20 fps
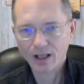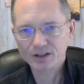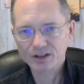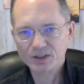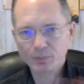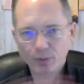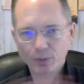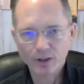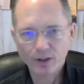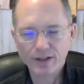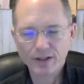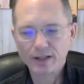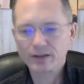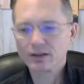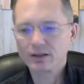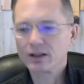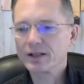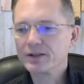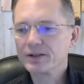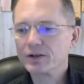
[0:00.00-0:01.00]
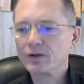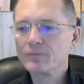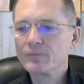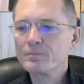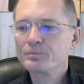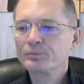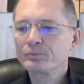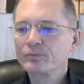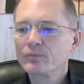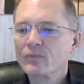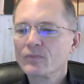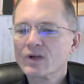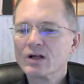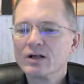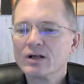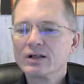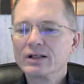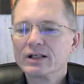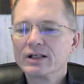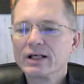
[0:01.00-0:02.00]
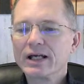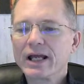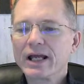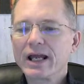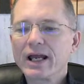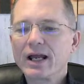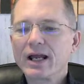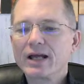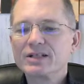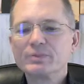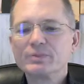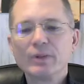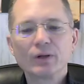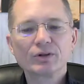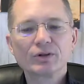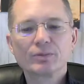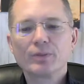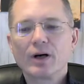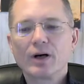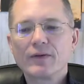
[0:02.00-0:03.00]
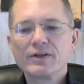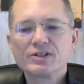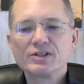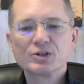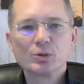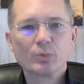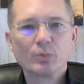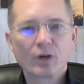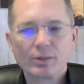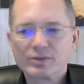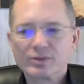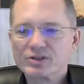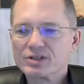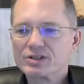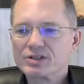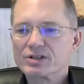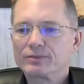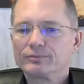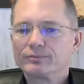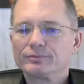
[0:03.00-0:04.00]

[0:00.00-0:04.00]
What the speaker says: explain that later, is built upon these two premises.